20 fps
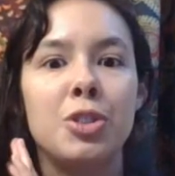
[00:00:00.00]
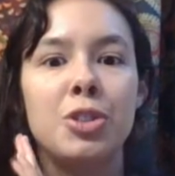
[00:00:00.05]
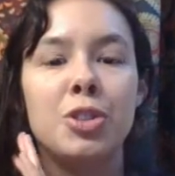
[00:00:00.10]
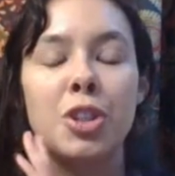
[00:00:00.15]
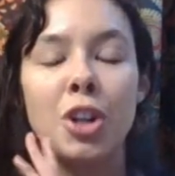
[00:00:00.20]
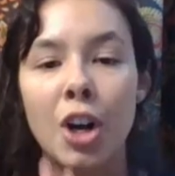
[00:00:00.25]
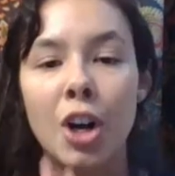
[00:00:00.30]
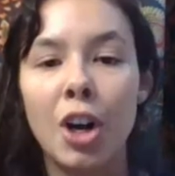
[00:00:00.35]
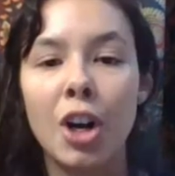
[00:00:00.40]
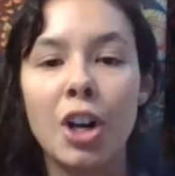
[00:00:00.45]

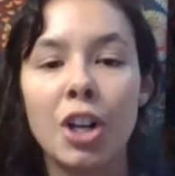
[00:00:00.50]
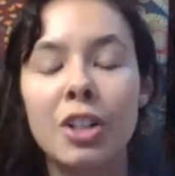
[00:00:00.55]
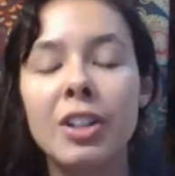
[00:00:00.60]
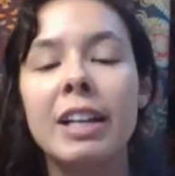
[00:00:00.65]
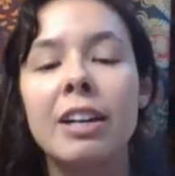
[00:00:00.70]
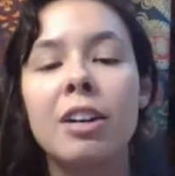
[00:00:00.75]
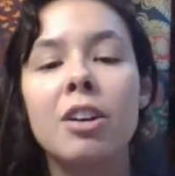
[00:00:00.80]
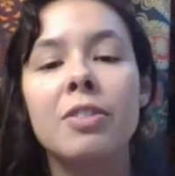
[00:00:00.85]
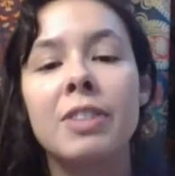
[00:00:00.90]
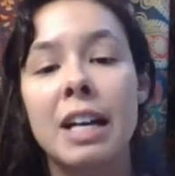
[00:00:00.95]
dark.
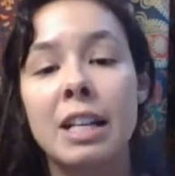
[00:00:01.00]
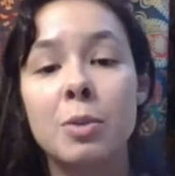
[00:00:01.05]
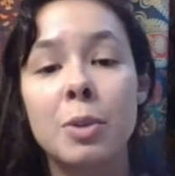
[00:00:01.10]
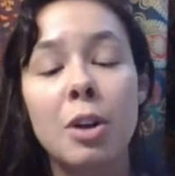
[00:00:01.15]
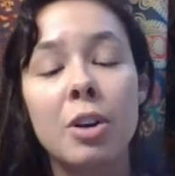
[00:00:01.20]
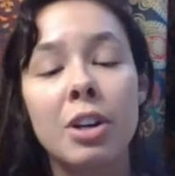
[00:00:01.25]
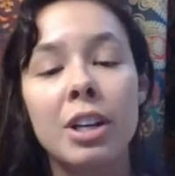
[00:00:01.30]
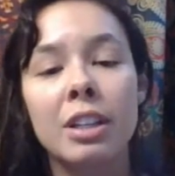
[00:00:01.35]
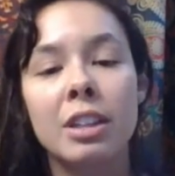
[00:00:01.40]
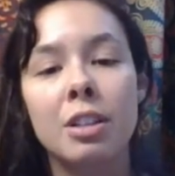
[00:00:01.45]
Like, oh, that's when
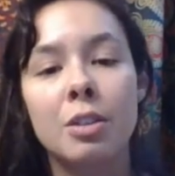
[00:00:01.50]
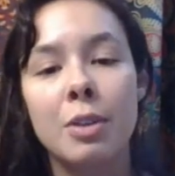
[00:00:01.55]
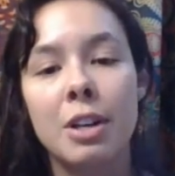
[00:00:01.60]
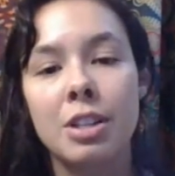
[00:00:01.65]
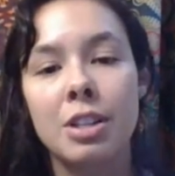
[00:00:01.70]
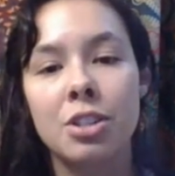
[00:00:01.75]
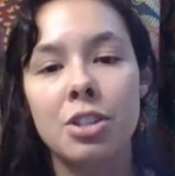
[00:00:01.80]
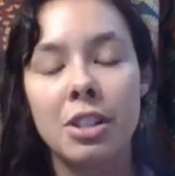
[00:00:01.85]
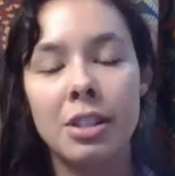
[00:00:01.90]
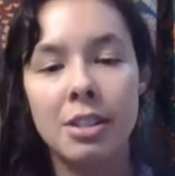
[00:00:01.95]
I'll get the
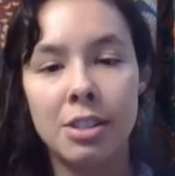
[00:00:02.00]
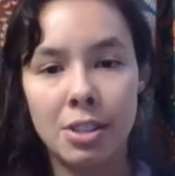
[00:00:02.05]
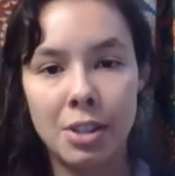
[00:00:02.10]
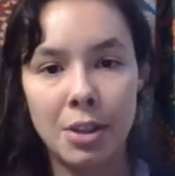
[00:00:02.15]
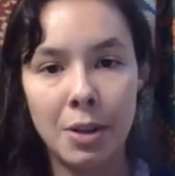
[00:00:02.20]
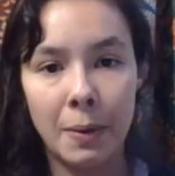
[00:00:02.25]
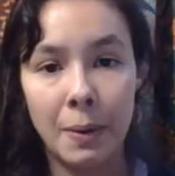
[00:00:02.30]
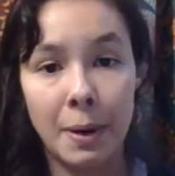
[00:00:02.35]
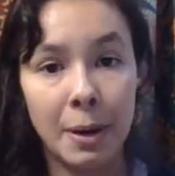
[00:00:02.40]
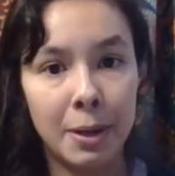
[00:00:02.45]
questions,
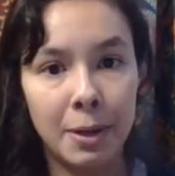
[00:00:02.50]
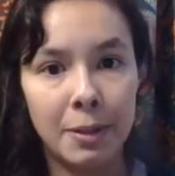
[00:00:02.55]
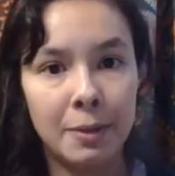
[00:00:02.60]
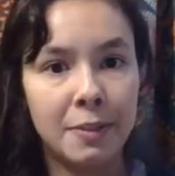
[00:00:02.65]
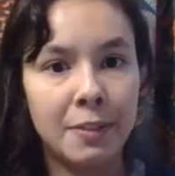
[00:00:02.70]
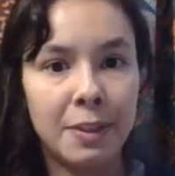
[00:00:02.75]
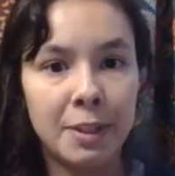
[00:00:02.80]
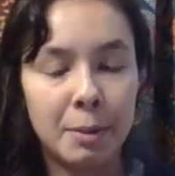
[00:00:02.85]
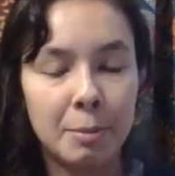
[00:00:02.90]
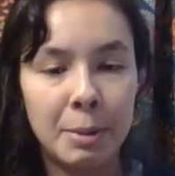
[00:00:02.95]
are
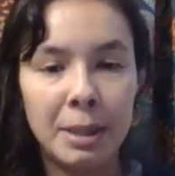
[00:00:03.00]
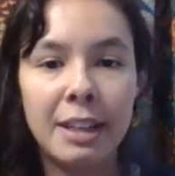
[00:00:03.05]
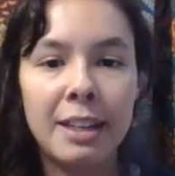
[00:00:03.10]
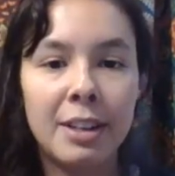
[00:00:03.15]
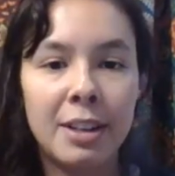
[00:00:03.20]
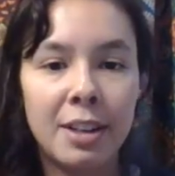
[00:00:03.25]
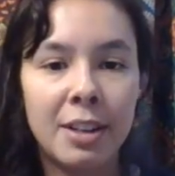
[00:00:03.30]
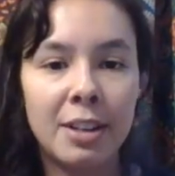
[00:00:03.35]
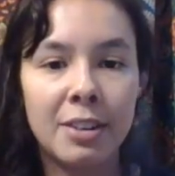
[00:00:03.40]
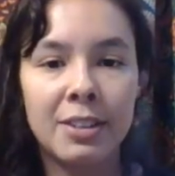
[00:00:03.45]
you
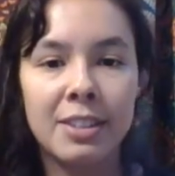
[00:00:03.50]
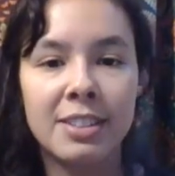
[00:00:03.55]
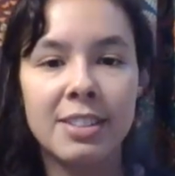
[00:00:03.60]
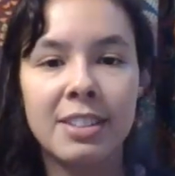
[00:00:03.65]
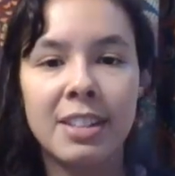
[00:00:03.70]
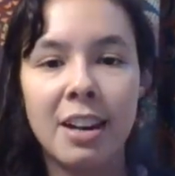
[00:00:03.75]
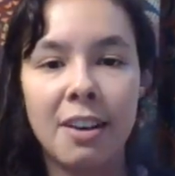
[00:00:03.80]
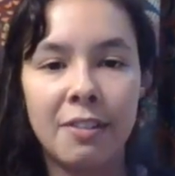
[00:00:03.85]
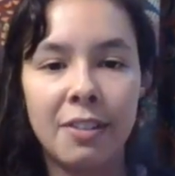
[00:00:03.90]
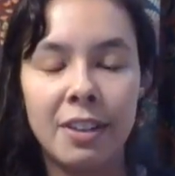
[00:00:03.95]
Filipino and
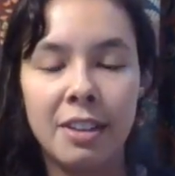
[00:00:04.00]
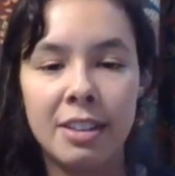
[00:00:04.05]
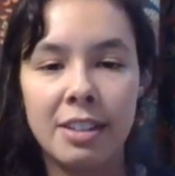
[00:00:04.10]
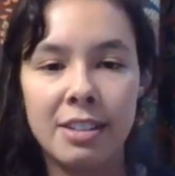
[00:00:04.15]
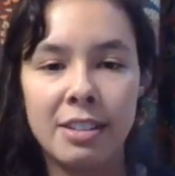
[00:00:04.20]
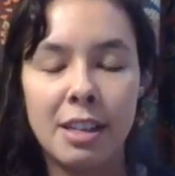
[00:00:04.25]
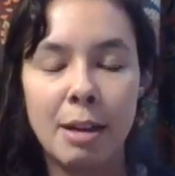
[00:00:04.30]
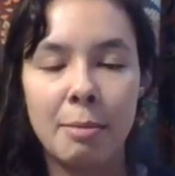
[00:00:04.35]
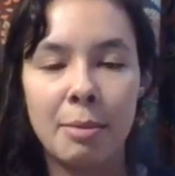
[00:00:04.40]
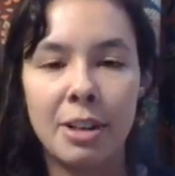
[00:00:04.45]
stuff in the
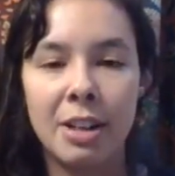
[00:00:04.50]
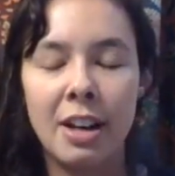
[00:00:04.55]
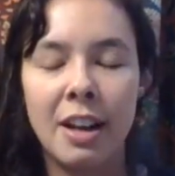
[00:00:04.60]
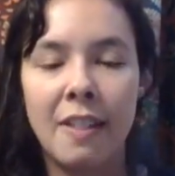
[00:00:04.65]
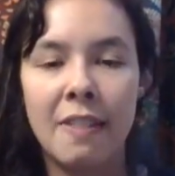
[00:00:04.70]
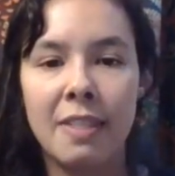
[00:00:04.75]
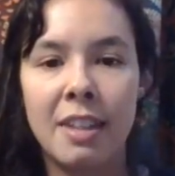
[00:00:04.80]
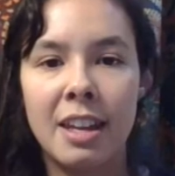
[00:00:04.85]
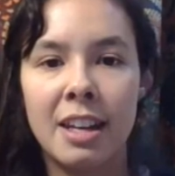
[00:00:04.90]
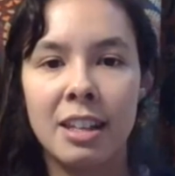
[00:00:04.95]
summer,
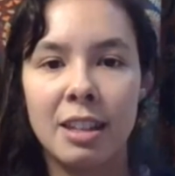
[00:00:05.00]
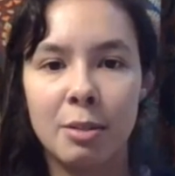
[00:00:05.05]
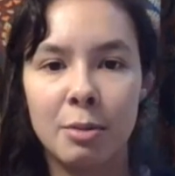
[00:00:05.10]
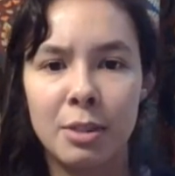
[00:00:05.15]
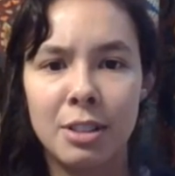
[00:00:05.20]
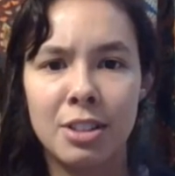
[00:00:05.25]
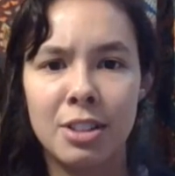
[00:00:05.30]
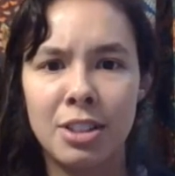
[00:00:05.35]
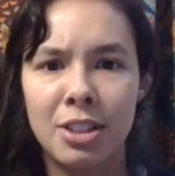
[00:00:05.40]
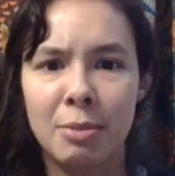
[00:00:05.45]
and then in the
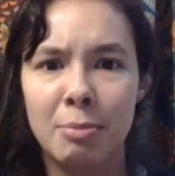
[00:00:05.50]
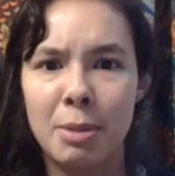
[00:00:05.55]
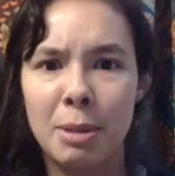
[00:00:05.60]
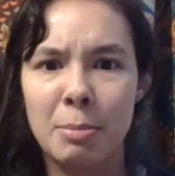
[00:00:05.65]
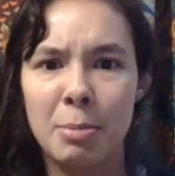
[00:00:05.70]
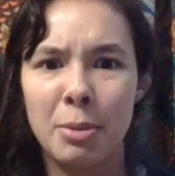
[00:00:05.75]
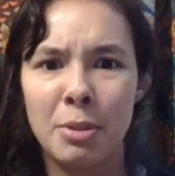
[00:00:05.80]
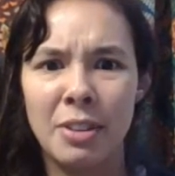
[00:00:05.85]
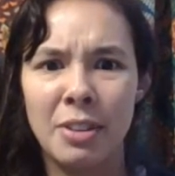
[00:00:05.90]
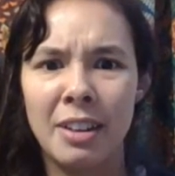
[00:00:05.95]
winter
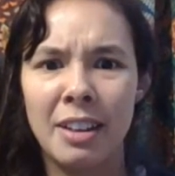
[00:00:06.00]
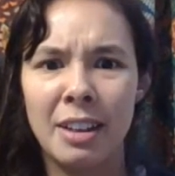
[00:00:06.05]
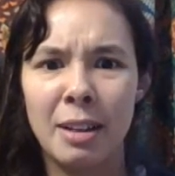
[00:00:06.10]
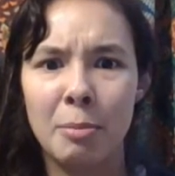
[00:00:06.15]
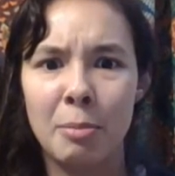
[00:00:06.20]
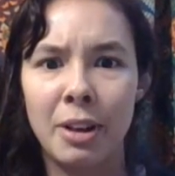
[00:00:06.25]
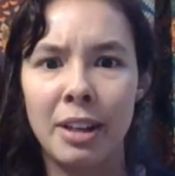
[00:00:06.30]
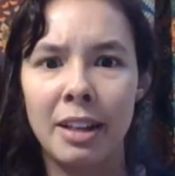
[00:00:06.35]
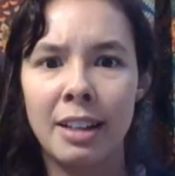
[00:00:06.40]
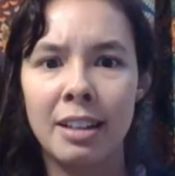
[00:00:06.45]
people think
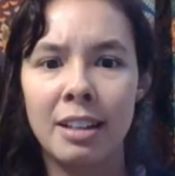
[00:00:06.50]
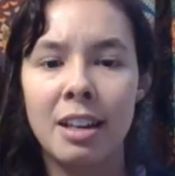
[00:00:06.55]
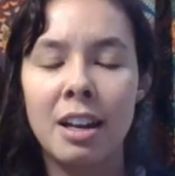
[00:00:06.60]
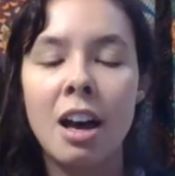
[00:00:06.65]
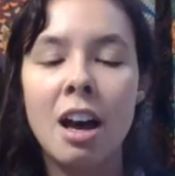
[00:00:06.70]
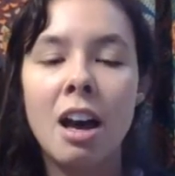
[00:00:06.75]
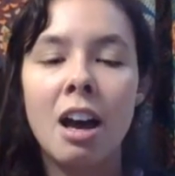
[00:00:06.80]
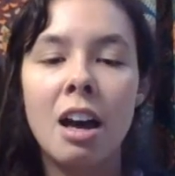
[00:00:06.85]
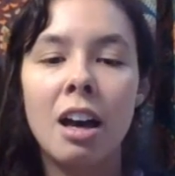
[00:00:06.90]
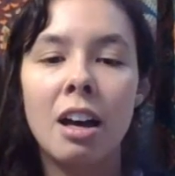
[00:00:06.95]
I'm white.
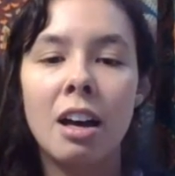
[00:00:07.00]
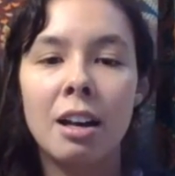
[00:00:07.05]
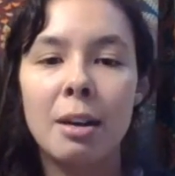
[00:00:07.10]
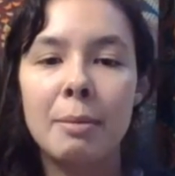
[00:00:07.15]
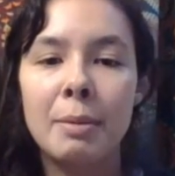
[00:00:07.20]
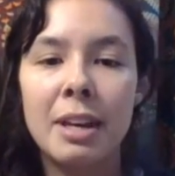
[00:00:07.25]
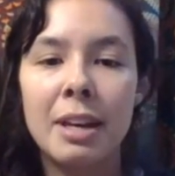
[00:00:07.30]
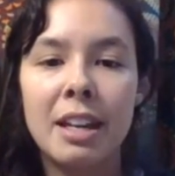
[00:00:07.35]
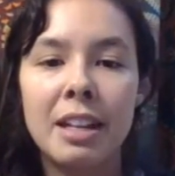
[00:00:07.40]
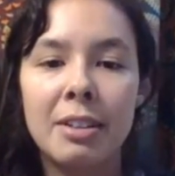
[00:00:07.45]

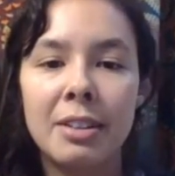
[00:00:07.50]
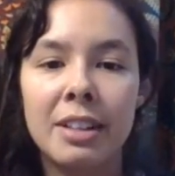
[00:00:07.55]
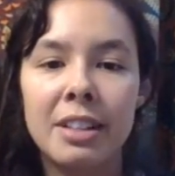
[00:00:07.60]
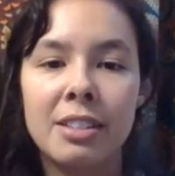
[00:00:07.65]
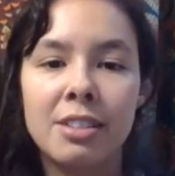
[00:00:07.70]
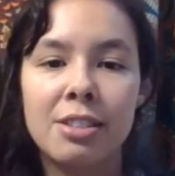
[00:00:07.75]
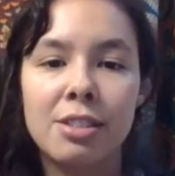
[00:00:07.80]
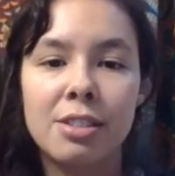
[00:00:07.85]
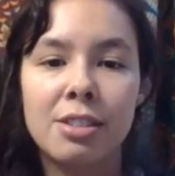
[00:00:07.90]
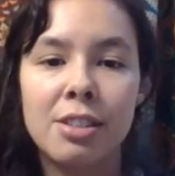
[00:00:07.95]

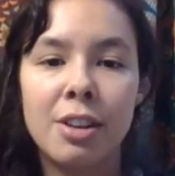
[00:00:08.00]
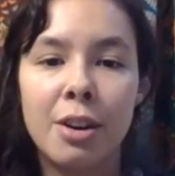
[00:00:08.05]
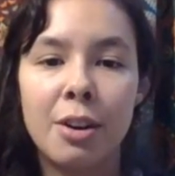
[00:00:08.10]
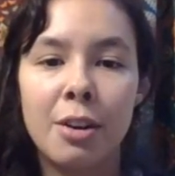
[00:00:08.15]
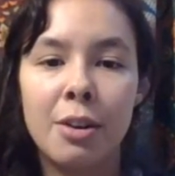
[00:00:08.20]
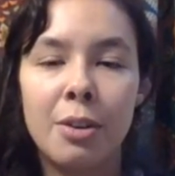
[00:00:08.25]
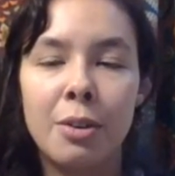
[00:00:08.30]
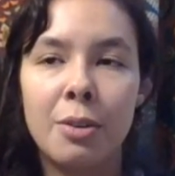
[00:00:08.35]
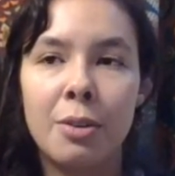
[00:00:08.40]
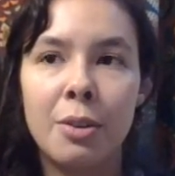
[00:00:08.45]
Anyways,
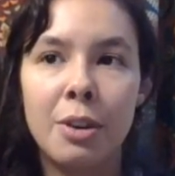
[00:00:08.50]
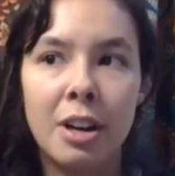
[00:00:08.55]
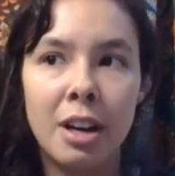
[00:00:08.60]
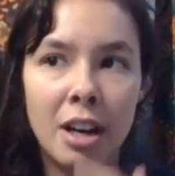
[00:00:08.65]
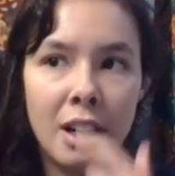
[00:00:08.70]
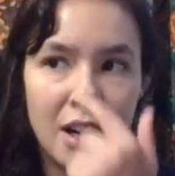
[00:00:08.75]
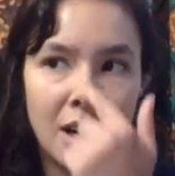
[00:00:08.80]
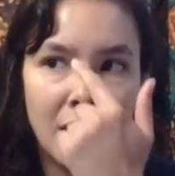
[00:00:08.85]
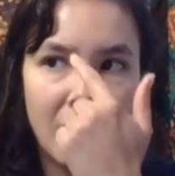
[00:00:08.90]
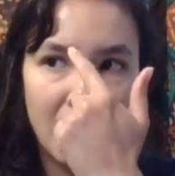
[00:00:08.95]
so
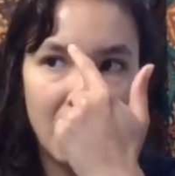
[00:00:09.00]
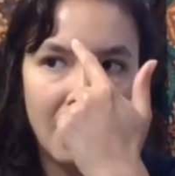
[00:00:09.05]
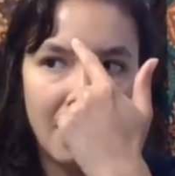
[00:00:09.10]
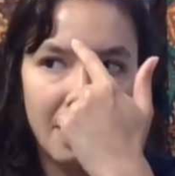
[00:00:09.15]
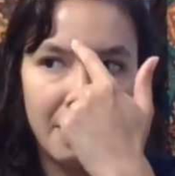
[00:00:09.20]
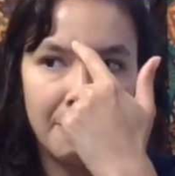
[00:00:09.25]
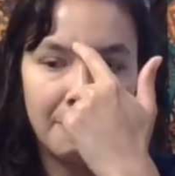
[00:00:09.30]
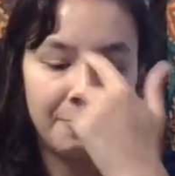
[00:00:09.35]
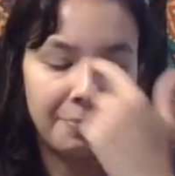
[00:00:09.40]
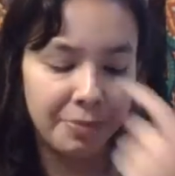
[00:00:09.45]

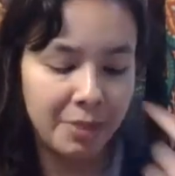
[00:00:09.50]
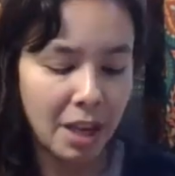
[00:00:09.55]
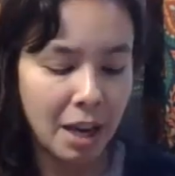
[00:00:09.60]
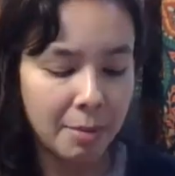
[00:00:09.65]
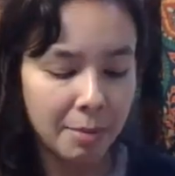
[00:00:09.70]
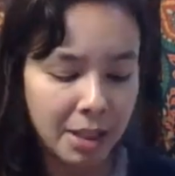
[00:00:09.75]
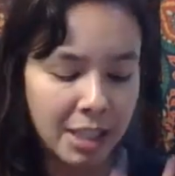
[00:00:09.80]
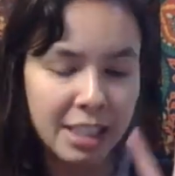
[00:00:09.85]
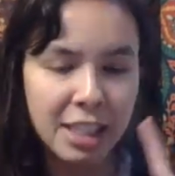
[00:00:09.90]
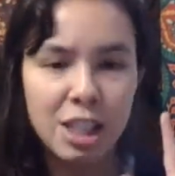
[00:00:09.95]

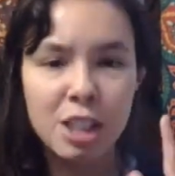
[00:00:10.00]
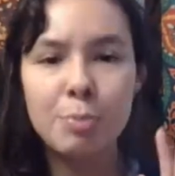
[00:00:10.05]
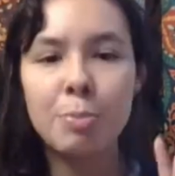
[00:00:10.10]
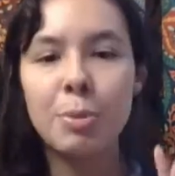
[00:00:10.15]
it's